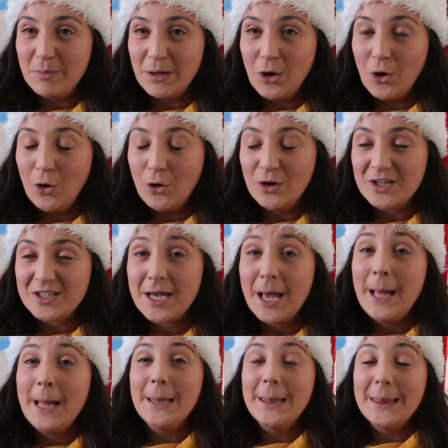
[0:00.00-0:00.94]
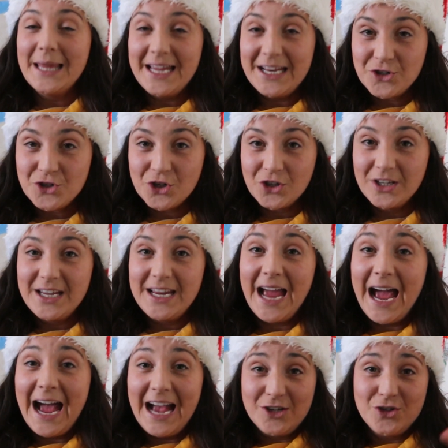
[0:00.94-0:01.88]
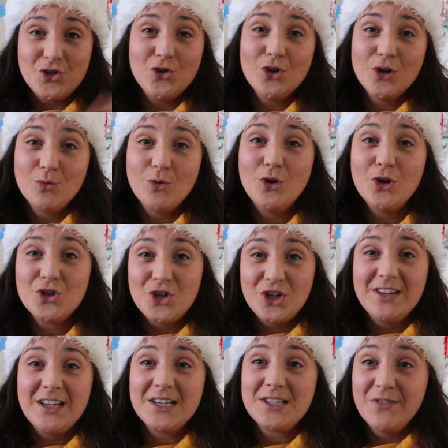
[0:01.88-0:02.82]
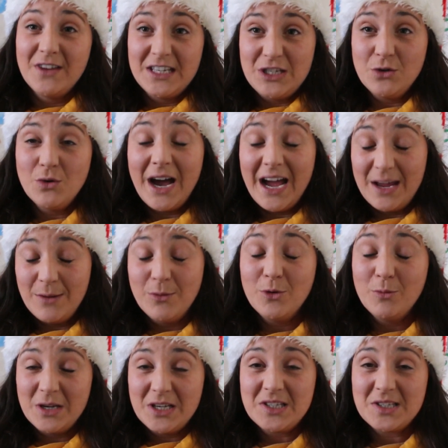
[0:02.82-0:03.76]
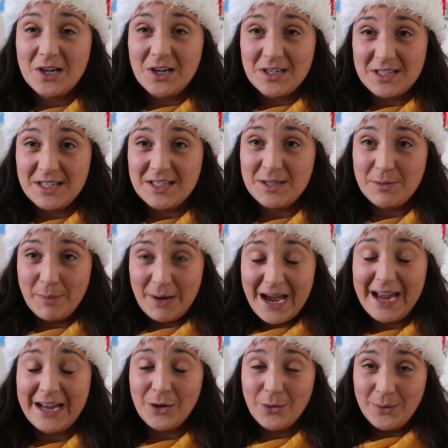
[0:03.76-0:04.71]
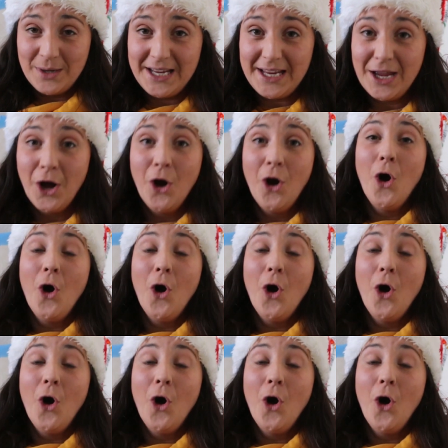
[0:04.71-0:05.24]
because literally as you're watching this video I will be starting to pack away